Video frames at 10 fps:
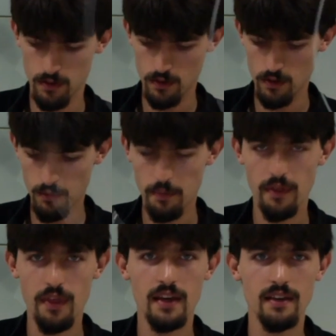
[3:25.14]
You might be
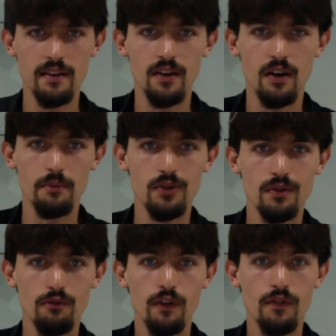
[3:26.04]
thinking, I'm using
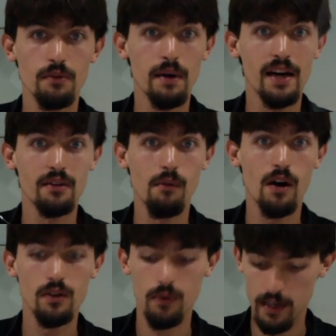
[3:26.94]
50-pound
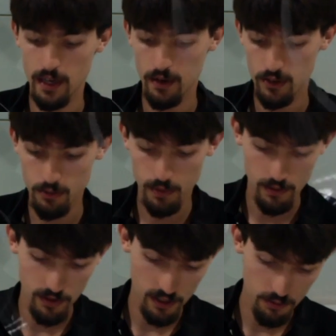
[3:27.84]
mono right now on a spinning
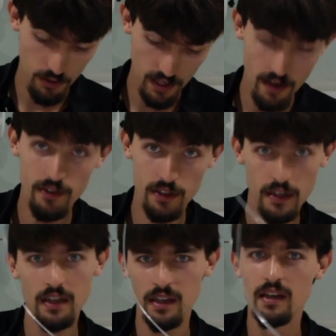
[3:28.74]
reel. It's pretty heavy.
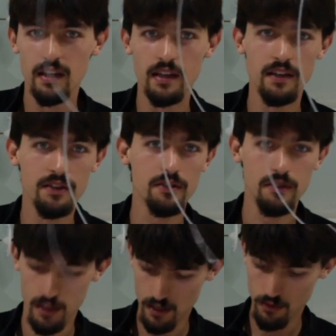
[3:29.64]
It is.
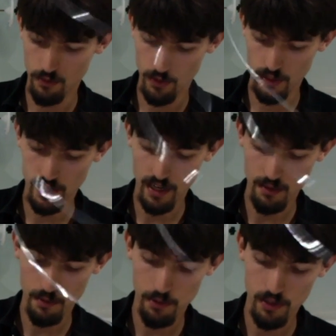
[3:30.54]
We're really not
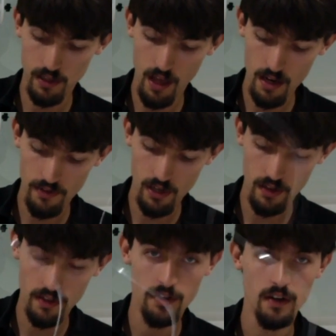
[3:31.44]
going to be putting a lot of it
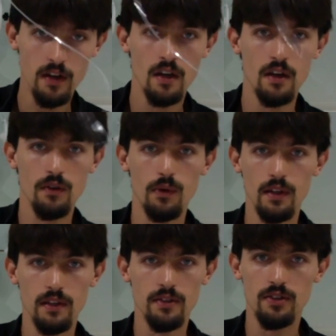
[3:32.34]
on there.
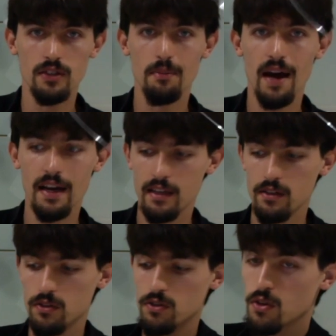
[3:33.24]
Really, this is the
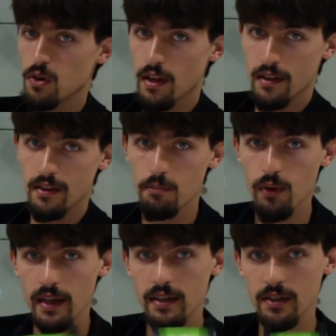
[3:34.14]
backing so that the
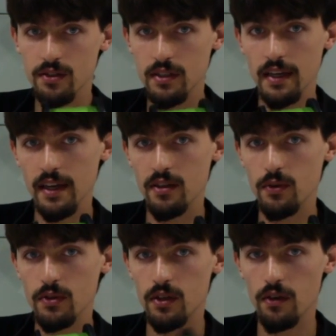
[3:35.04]
braid doesn't dig into
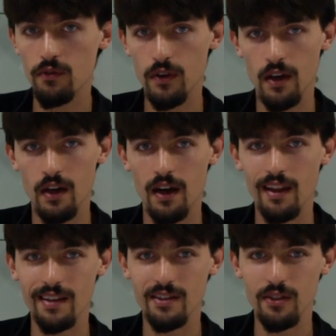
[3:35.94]
itself. I
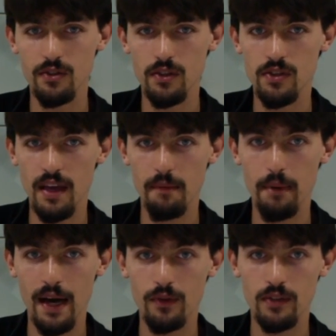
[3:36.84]
like to use the same
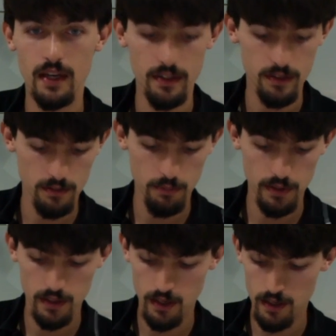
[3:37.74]
pound test
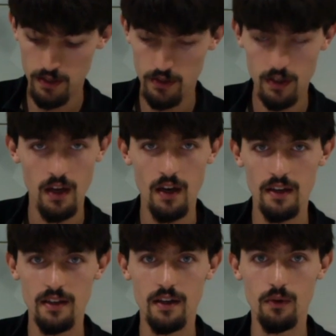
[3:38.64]
because,
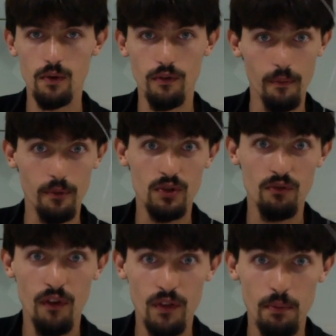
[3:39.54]
if I'm using
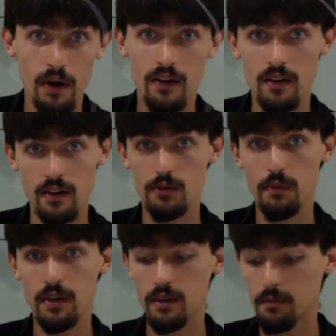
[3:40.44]
50-pound on a
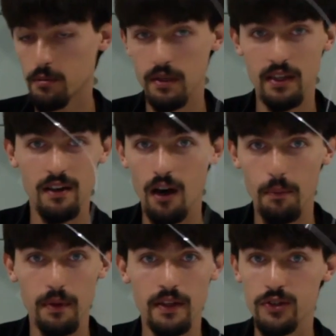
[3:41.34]
spinner, I'm going to be
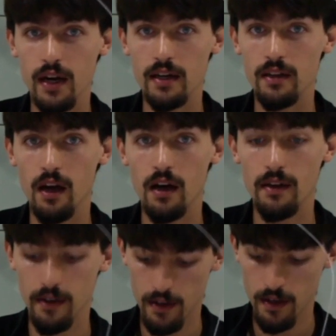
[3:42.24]
up in the drag a lot.